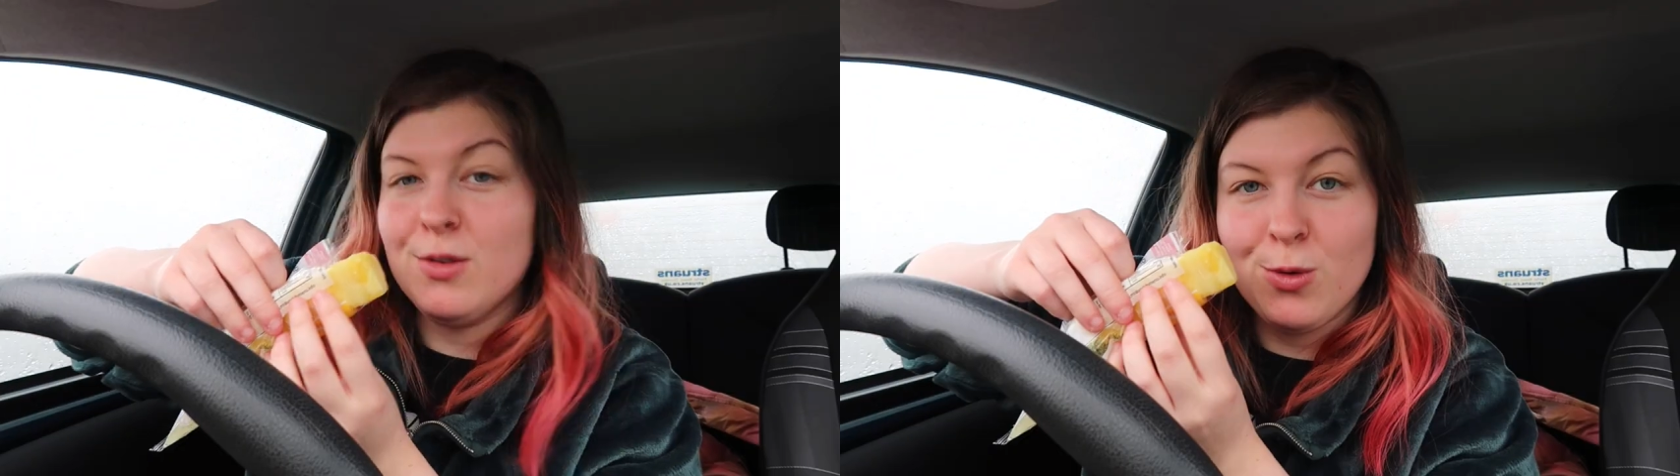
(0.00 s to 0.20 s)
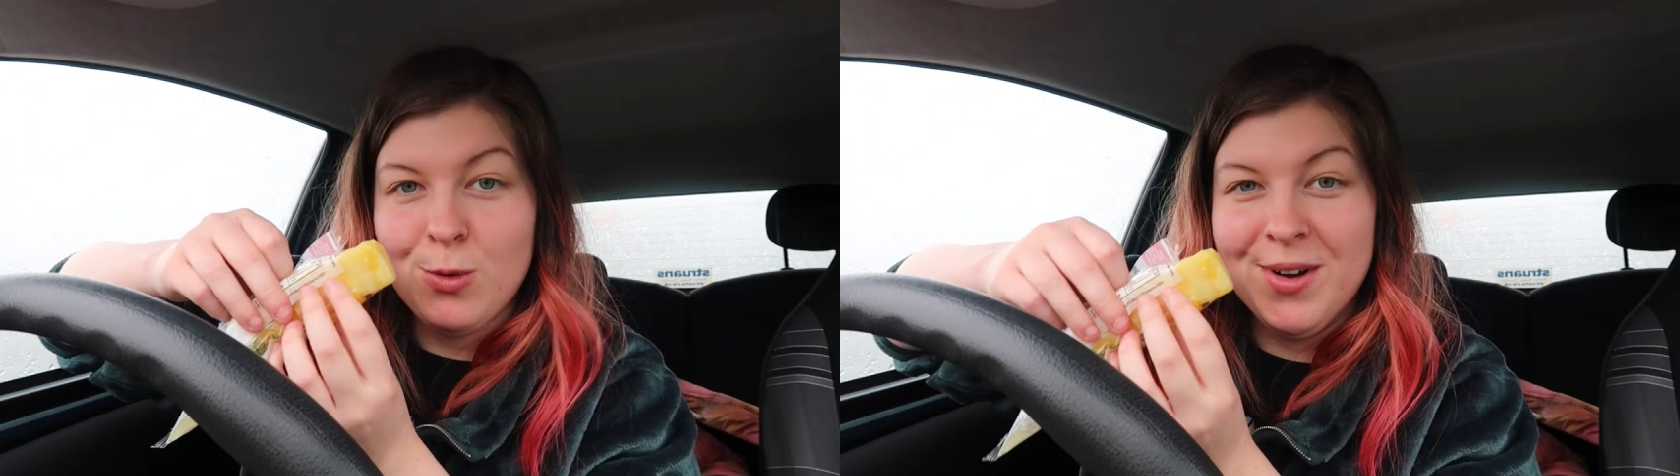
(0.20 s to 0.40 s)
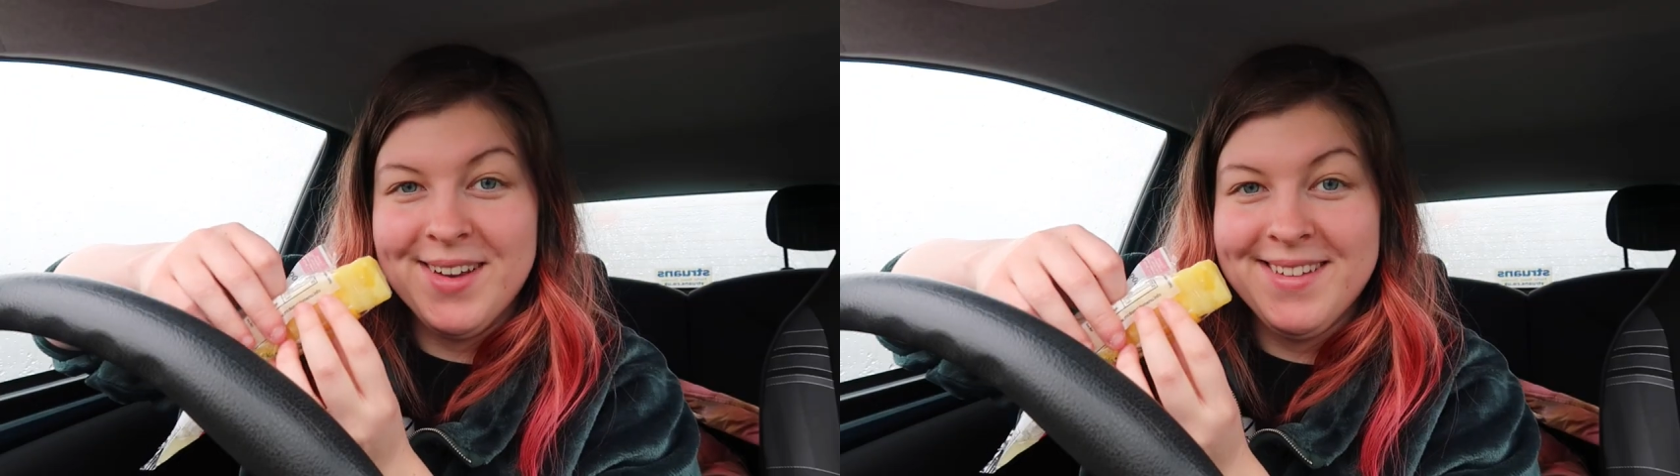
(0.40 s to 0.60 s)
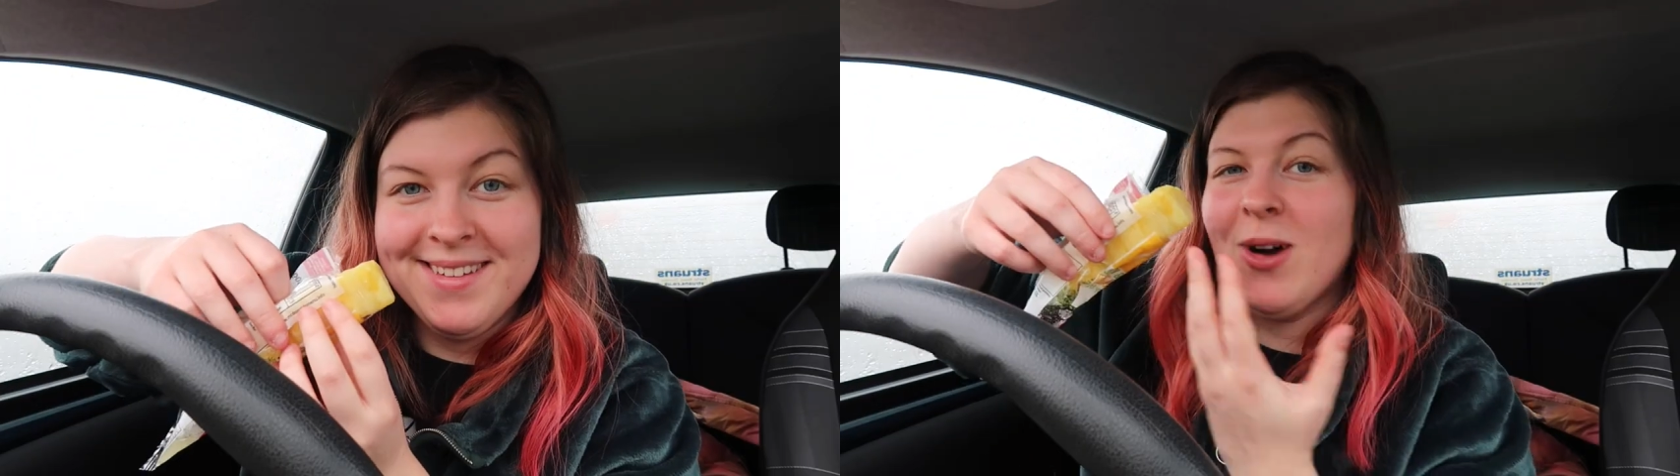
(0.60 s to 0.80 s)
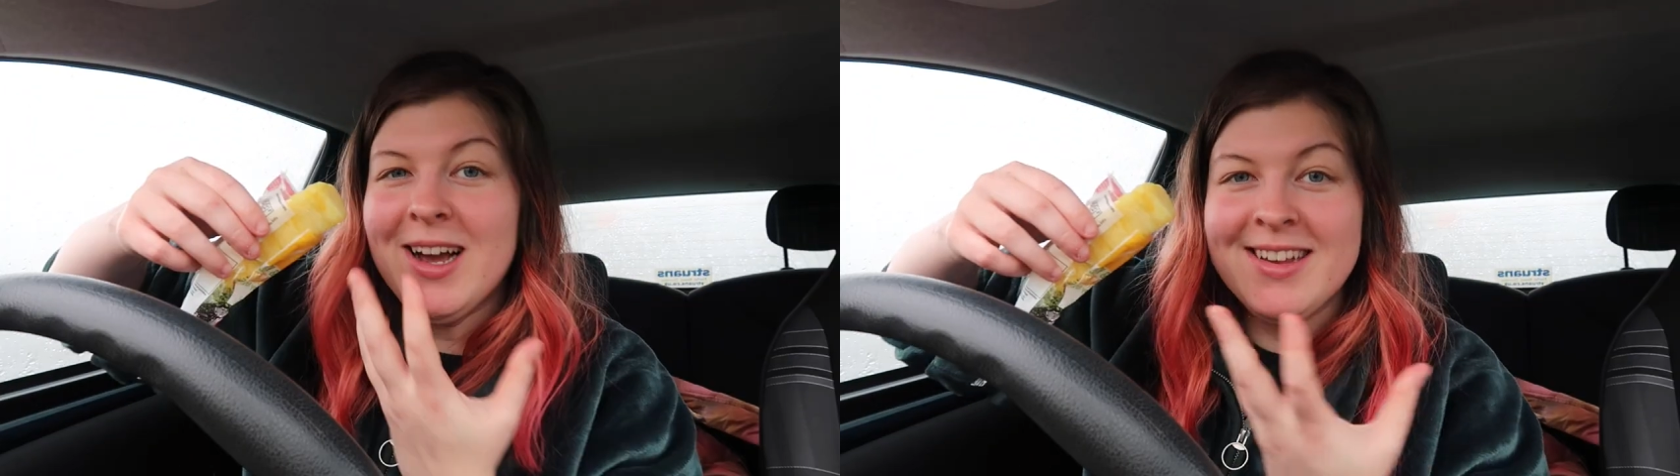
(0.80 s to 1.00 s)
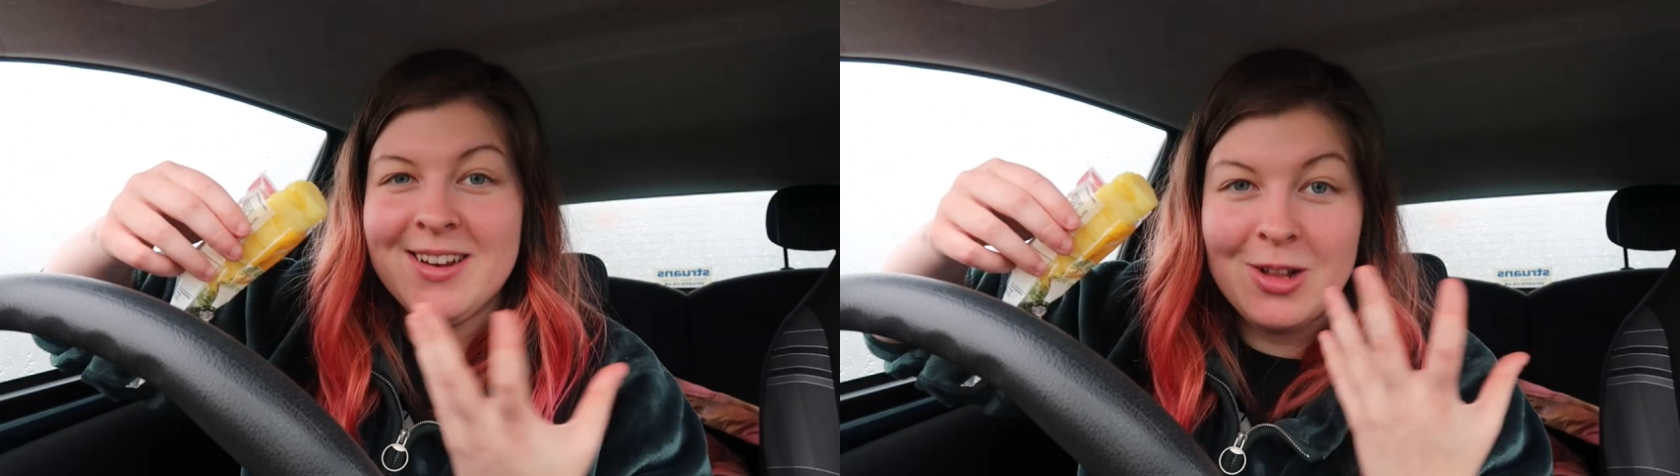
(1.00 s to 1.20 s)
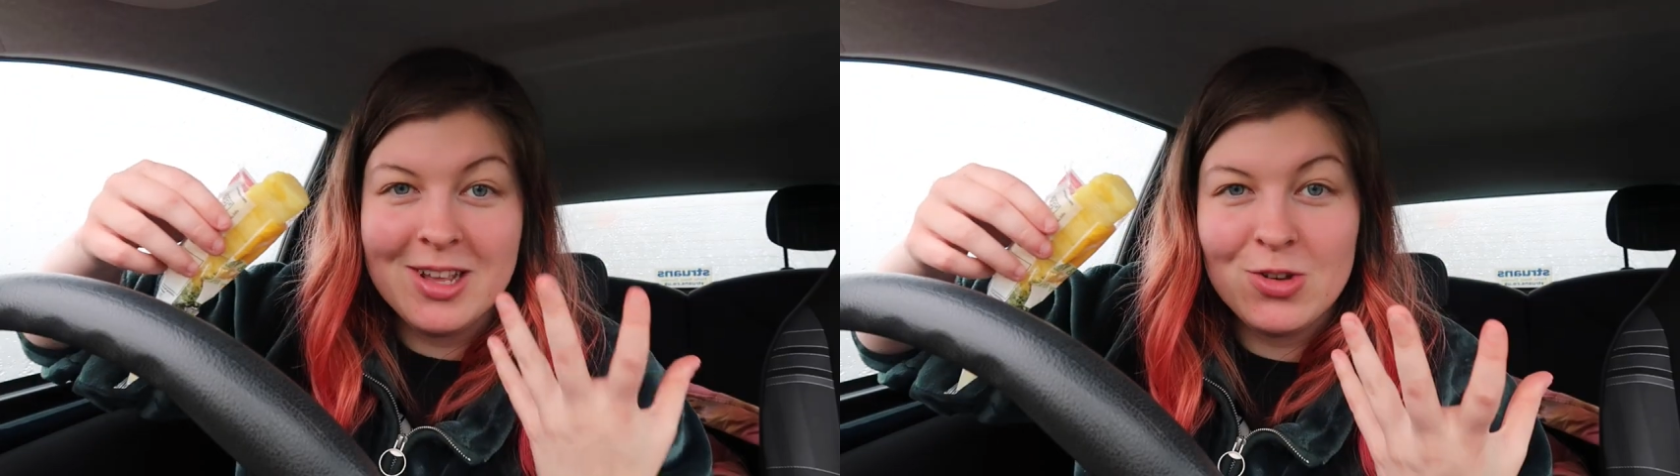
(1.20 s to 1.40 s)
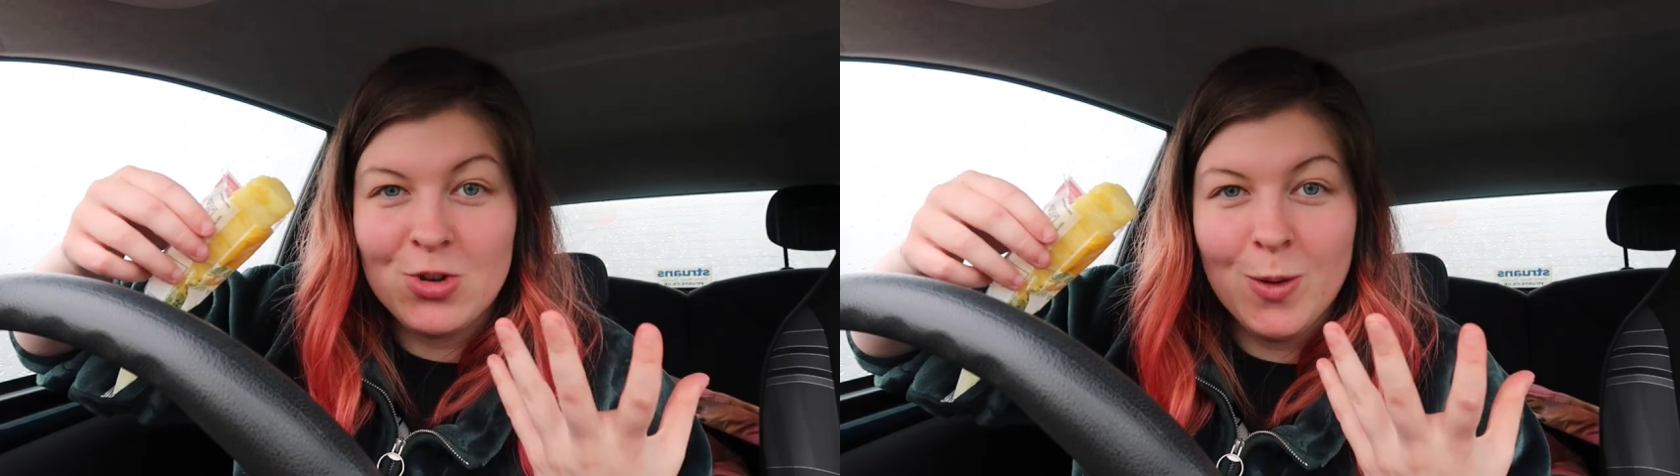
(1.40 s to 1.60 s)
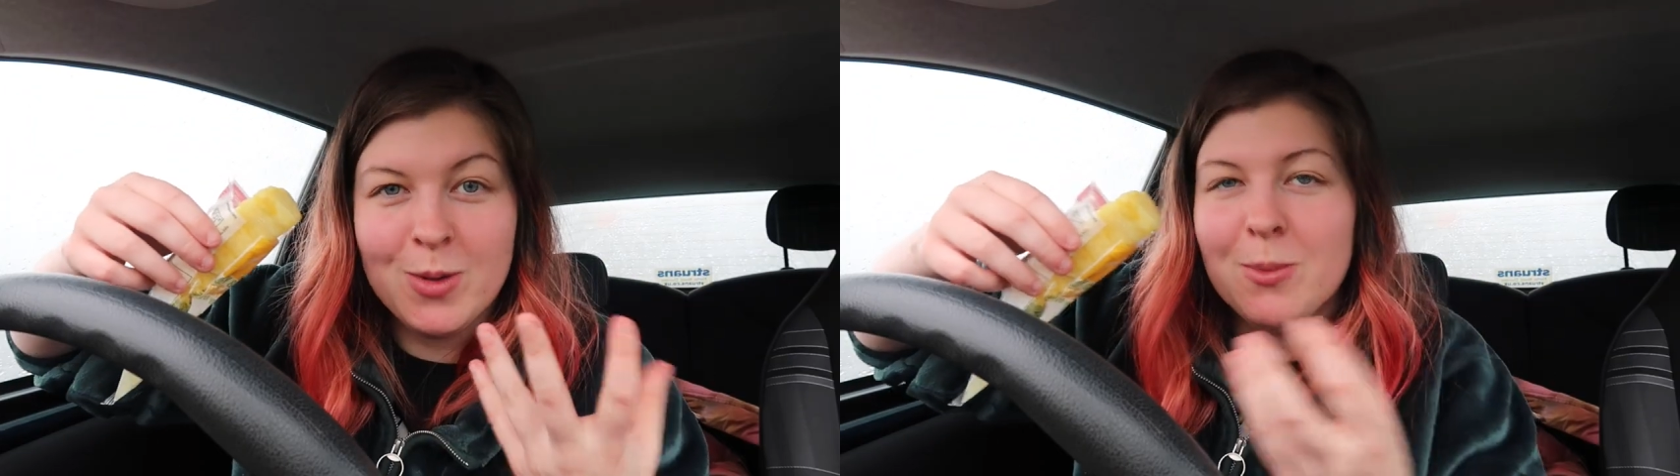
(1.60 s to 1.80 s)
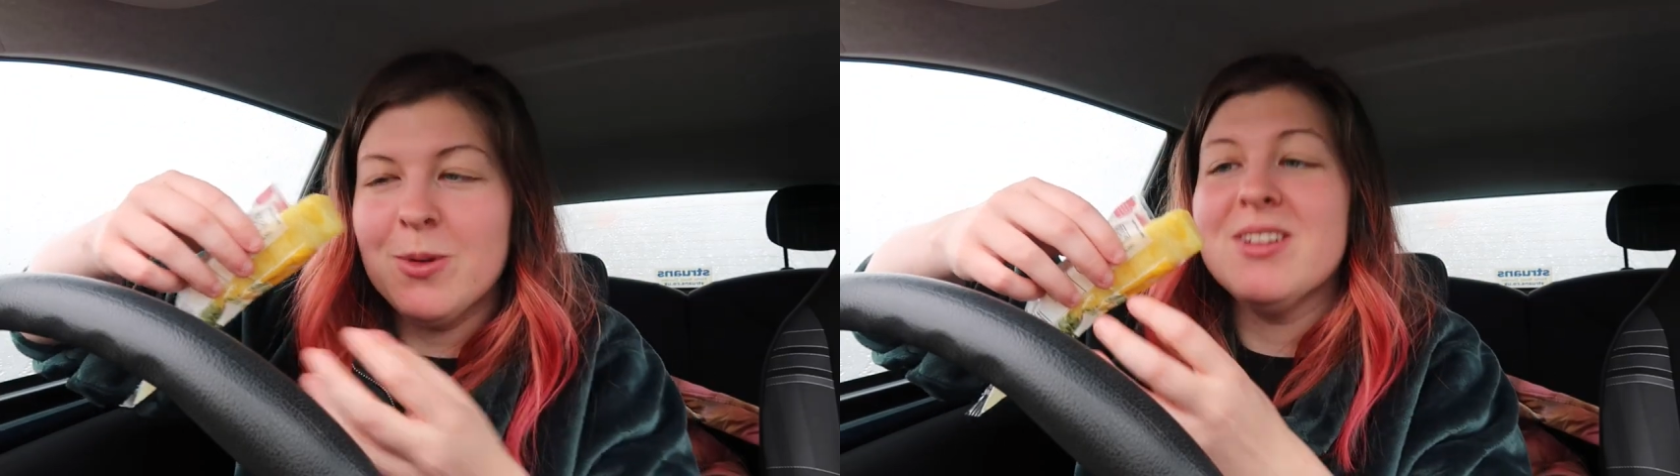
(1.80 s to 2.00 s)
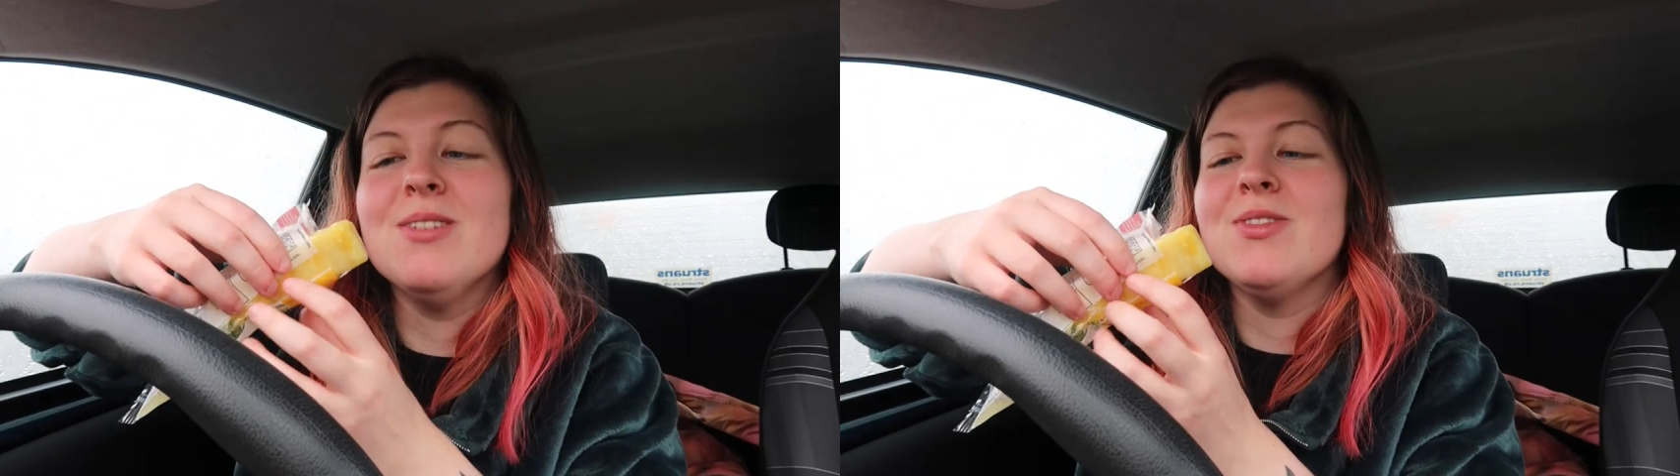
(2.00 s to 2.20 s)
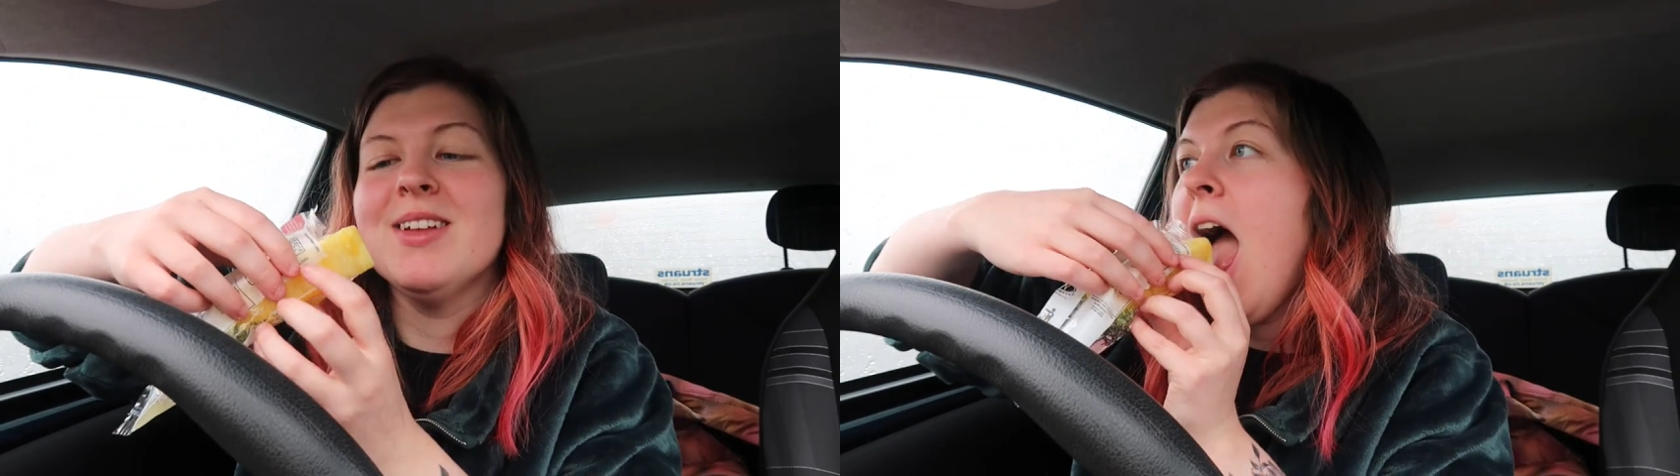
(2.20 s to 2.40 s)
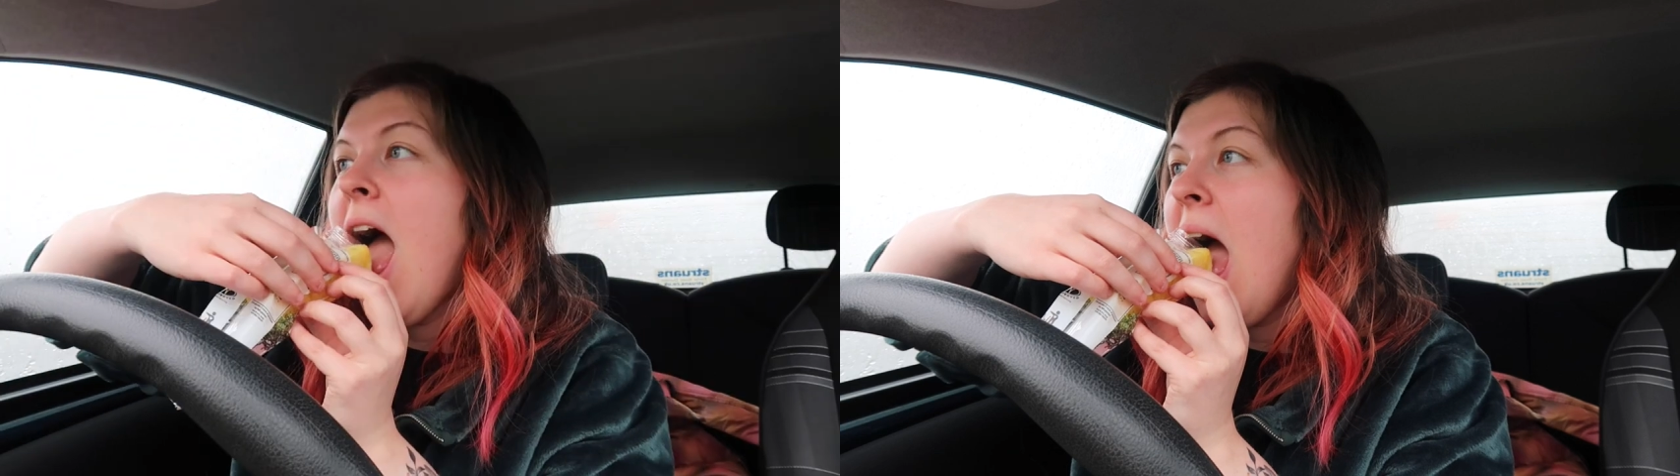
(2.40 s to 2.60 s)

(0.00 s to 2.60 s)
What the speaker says: That's going. Why is it not like chopped up or something?